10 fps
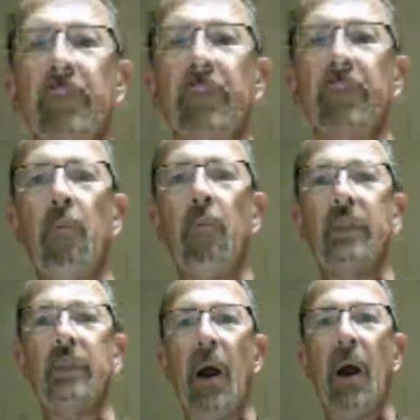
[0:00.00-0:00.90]
if I want
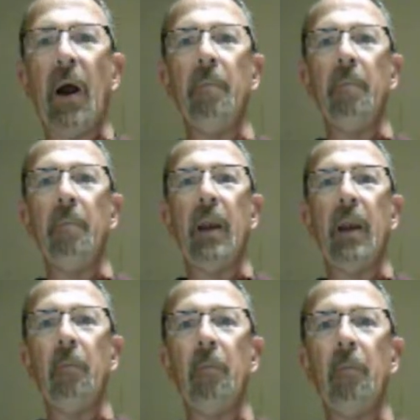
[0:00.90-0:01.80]
department and I
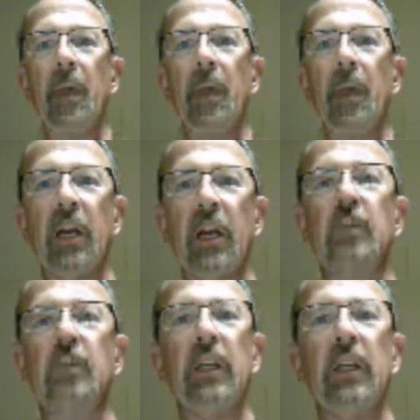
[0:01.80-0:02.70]
want
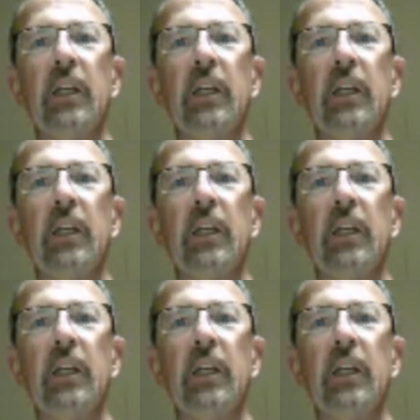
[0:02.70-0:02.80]
genders in